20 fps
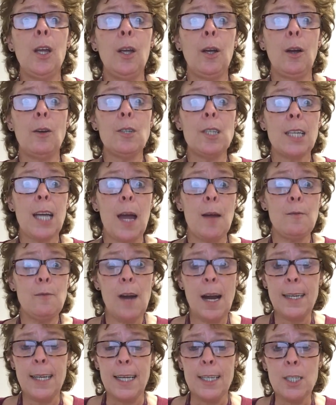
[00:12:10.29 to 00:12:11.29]
you're going to get
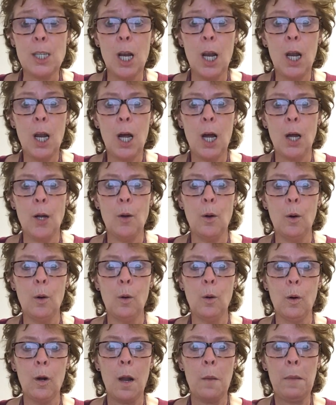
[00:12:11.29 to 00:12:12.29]
ready to learn
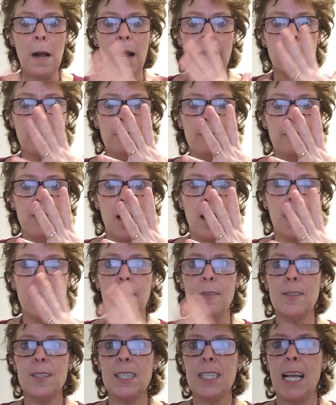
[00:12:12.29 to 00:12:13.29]
all about the
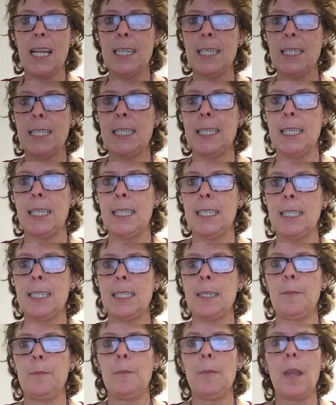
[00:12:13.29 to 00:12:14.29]
5
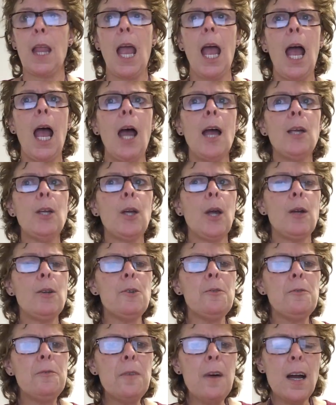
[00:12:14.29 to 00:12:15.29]
senses. You're going
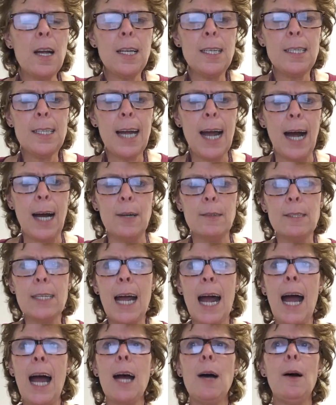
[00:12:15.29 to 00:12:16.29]
to find out
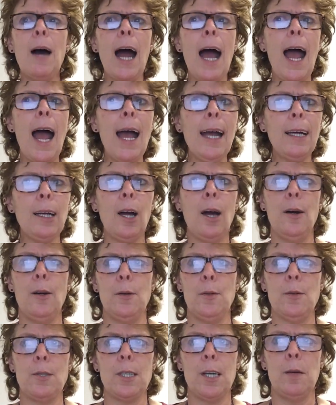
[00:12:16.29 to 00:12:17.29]
how
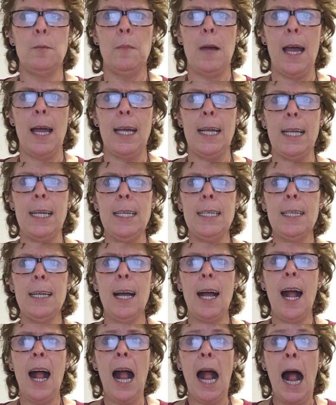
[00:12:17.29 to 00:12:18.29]
echoes are made
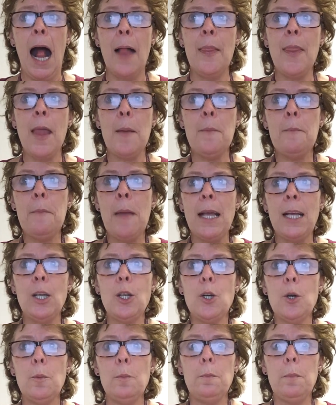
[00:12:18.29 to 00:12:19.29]
and then
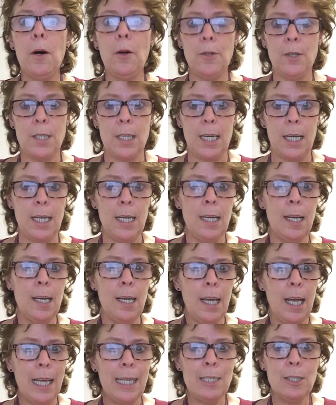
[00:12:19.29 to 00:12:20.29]
make your body
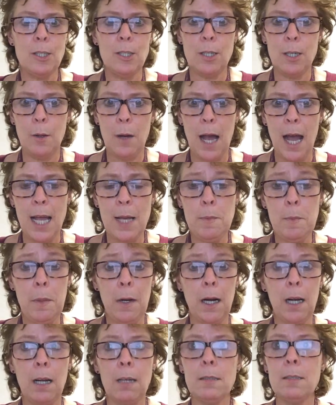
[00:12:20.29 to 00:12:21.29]
into a
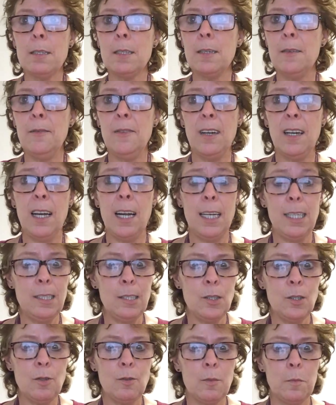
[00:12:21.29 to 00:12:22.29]
percussive
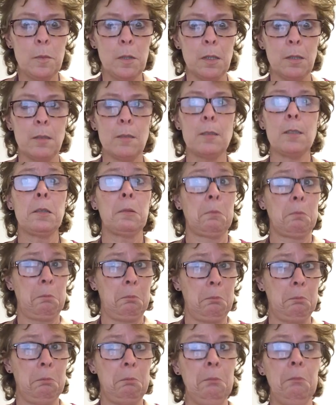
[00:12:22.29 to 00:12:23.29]
instrument.
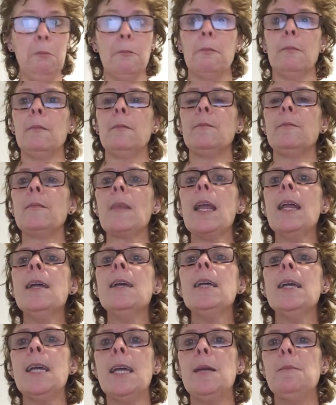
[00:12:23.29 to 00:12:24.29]

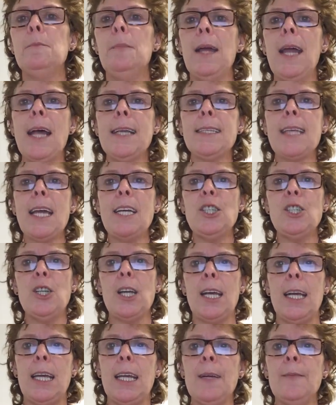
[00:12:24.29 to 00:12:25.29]
In
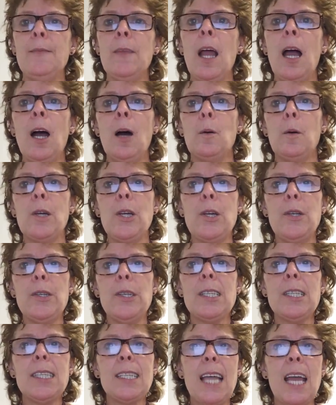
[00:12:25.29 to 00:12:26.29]
PSHE, I want you
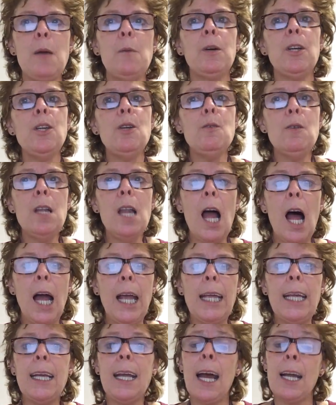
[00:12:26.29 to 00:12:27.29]
to say what you
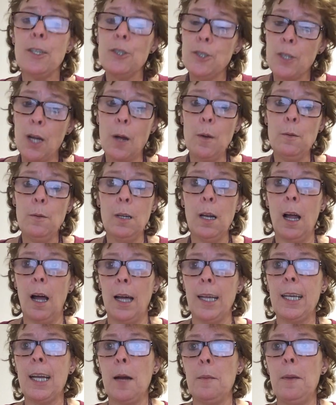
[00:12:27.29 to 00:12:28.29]
like and don't
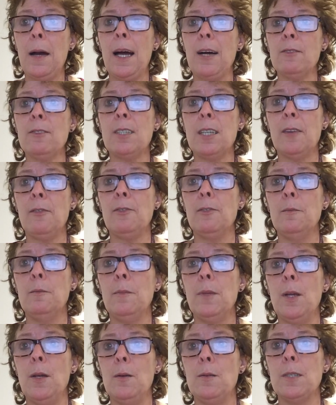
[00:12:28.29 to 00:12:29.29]
like about different
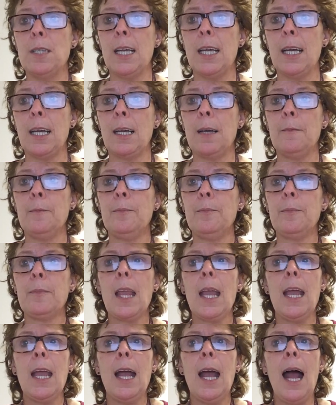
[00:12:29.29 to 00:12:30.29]
music.
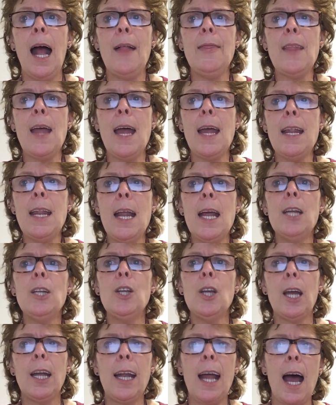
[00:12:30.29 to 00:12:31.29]
And then
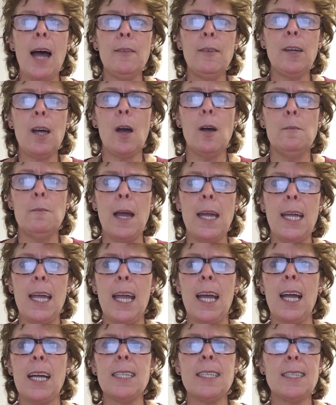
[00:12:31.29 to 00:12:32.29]
you're going to have a go at
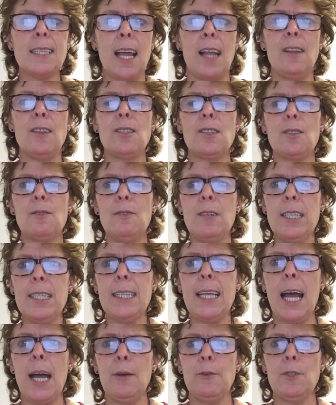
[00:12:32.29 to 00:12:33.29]
making a sensory
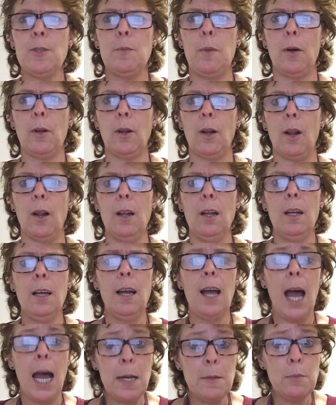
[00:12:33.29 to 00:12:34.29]
sound bottle
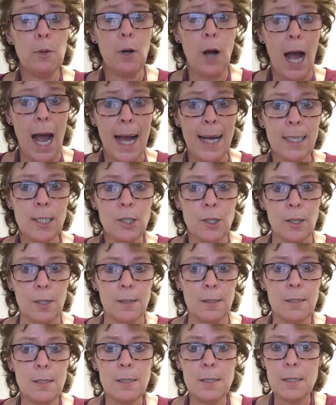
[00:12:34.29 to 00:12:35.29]
and put
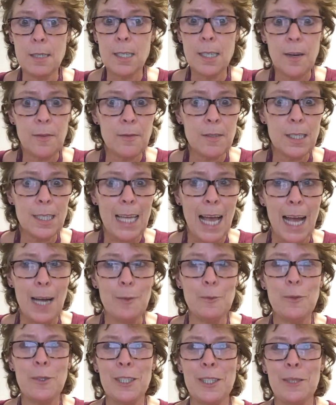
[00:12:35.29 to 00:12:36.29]
actions to different
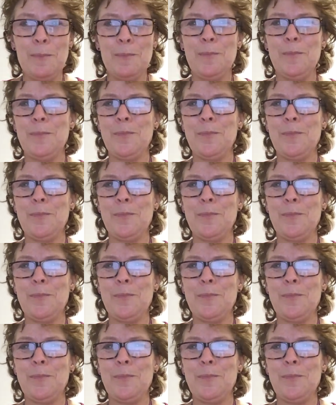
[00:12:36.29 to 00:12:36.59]
sounds.